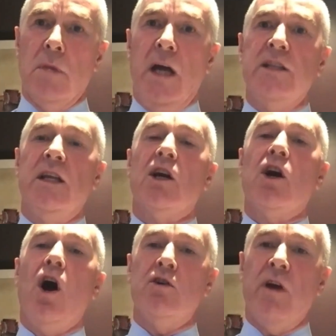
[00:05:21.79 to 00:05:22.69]
I seen the
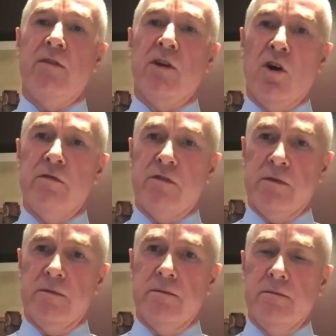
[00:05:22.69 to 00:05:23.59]
car driving off.
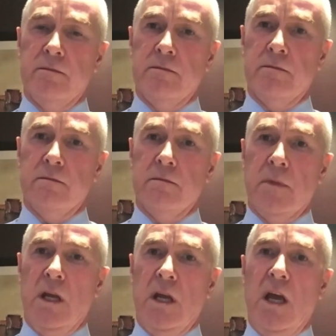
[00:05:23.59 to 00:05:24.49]

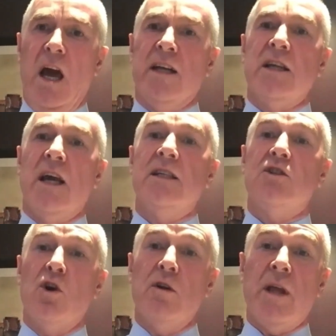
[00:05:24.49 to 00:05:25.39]
And as I
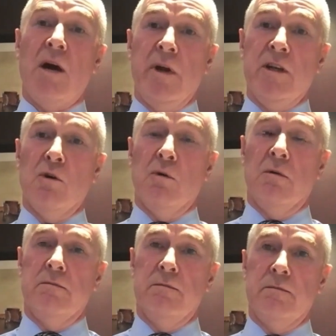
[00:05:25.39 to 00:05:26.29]
stood at that window,
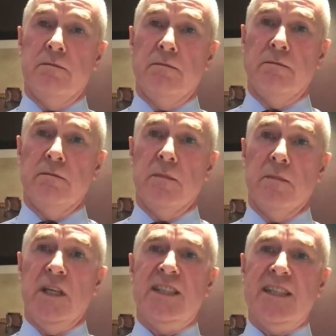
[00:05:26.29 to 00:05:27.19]

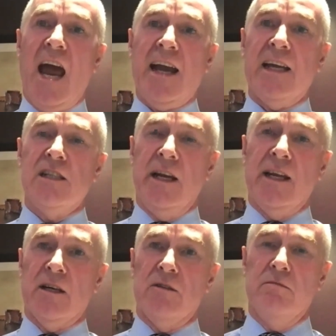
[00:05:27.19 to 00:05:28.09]
seconds
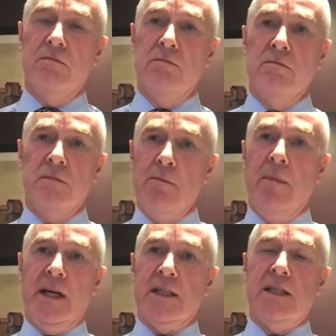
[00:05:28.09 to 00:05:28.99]
later, not
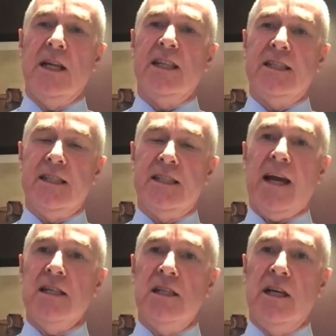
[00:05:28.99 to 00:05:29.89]
minutes,
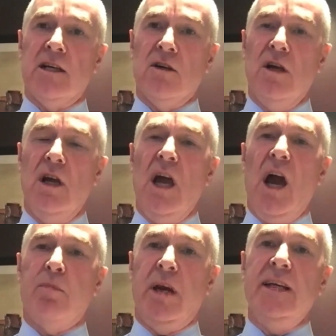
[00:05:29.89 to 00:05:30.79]
seconds later,
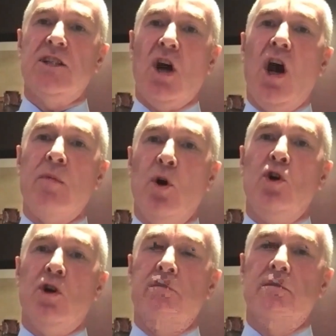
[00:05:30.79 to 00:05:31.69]
a police car
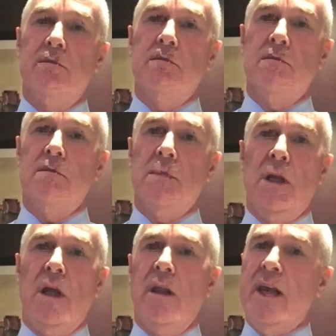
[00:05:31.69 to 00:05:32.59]
pulled up.
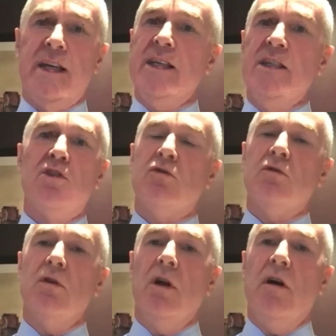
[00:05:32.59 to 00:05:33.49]
They didn't
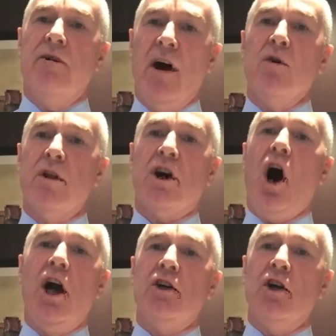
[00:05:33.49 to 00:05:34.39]
follow the
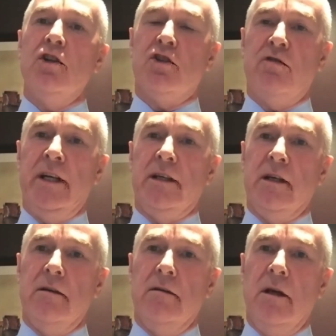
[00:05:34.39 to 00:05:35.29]
car down the street.
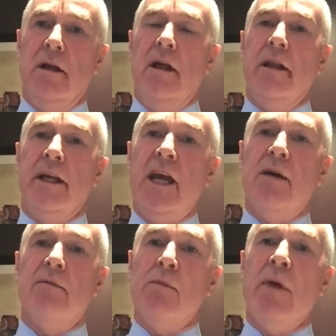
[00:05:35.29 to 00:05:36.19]
They
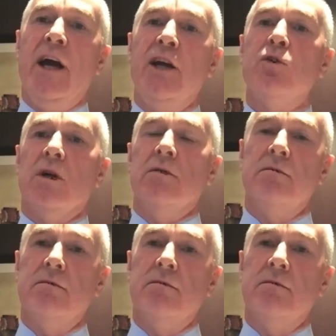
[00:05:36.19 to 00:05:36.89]
came to my door.